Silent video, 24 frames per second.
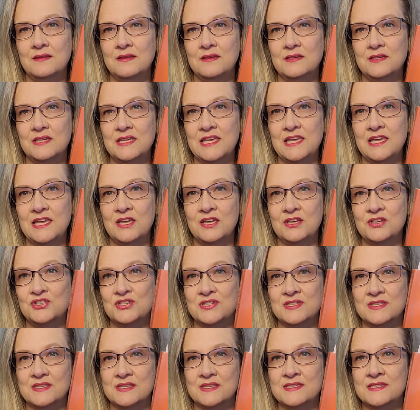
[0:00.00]
he could
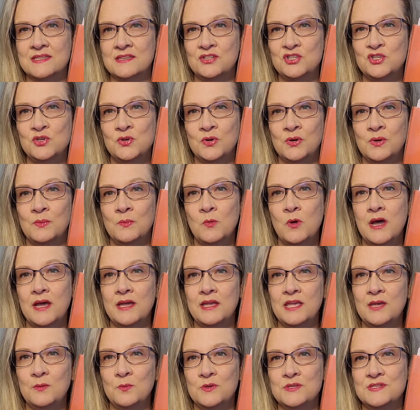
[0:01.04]
just listen to them while
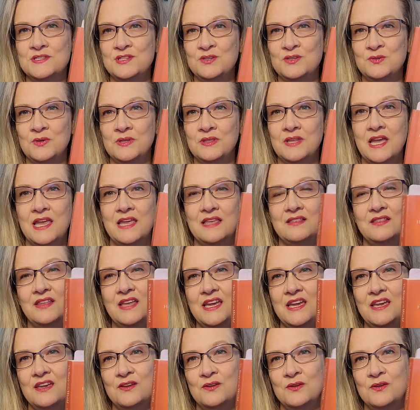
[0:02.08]
he was doing like
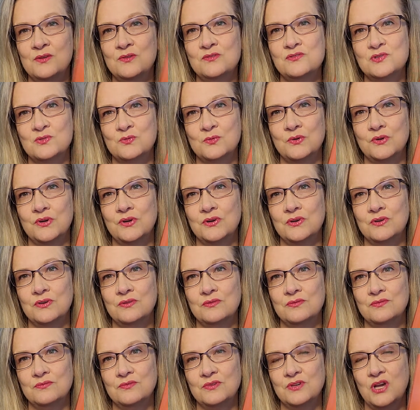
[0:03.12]
Legos or
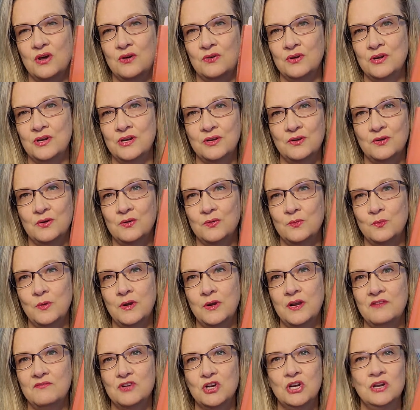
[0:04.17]
coloring or
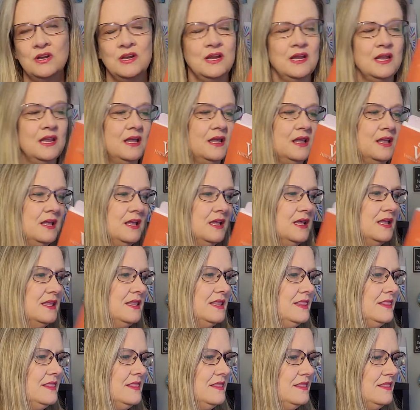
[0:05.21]
whatever.
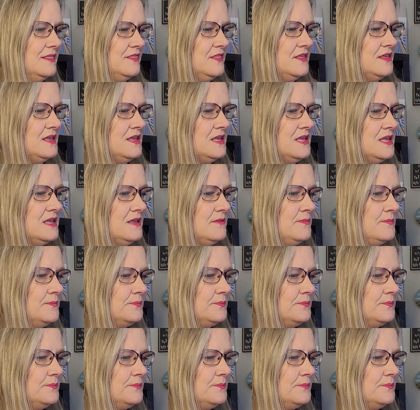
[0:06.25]
The